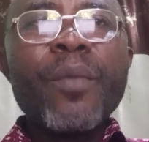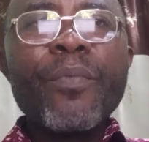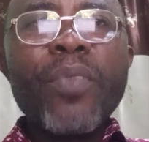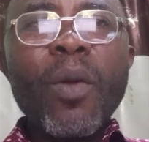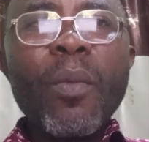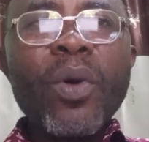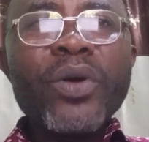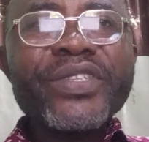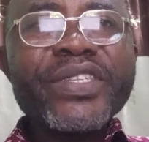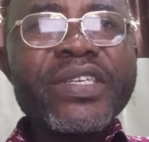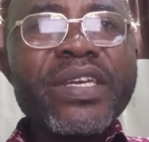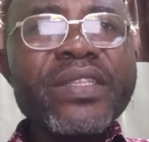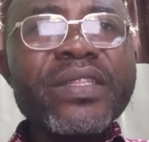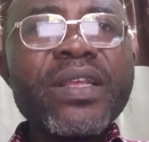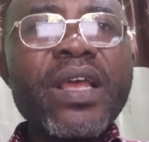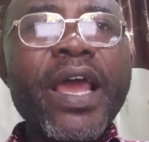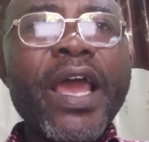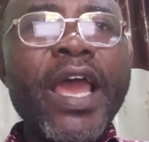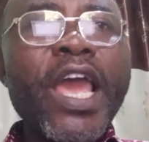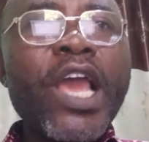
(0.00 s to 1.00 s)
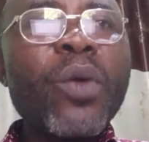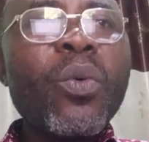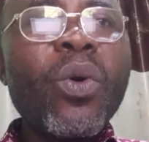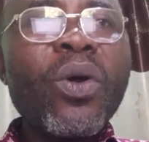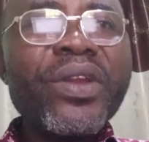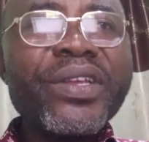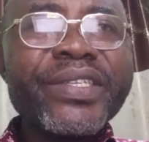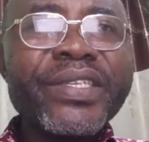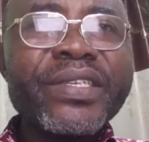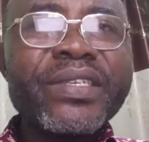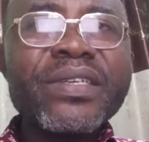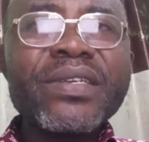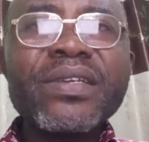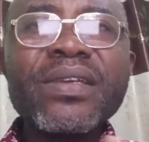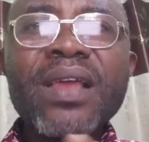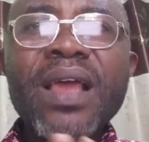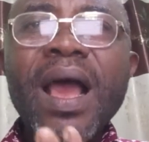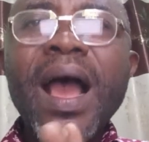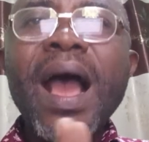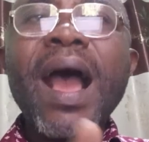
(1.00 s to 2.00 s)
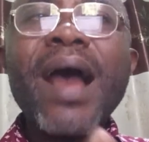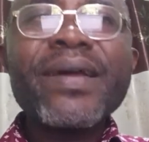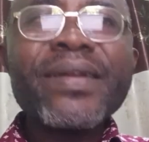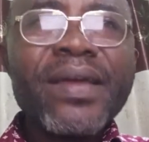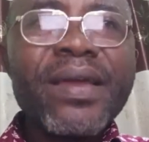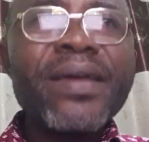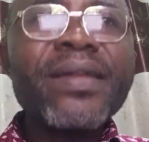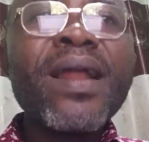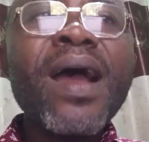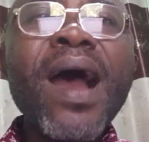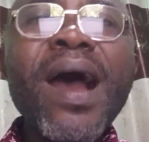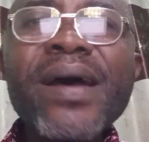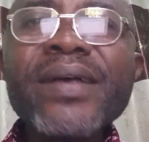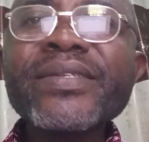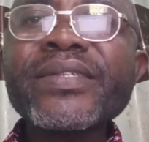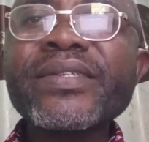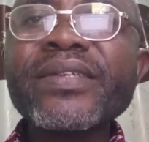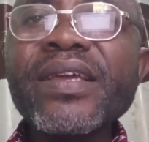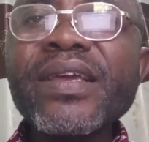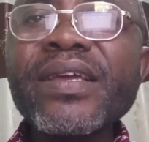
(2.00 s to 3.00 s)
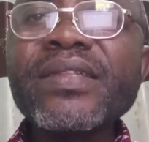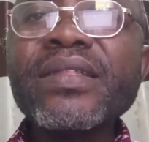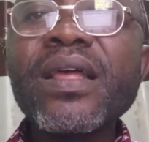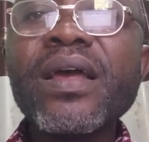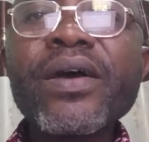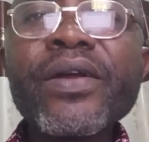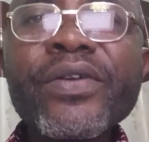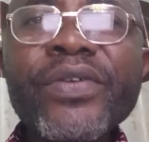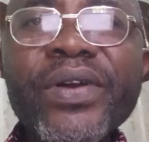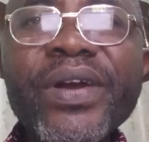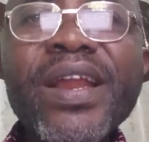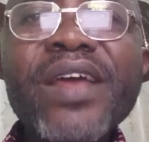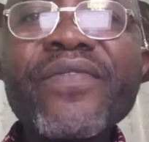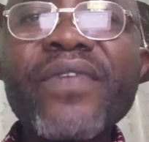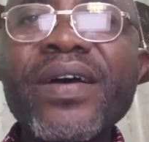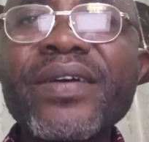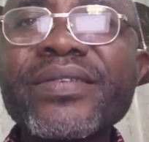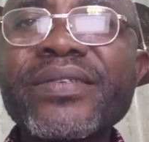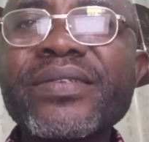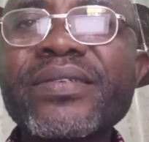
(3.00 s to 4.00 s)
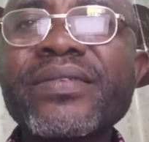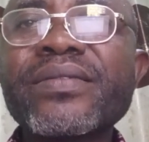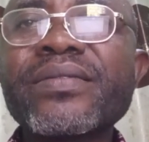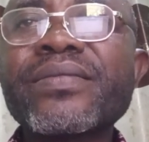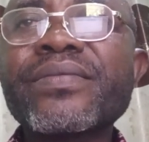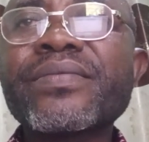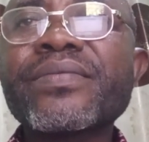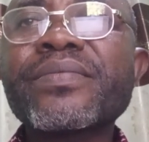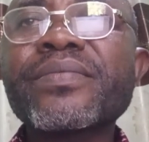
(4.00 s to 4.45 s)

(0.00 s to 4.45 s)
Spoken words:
promoting equality, and enhancing relevance.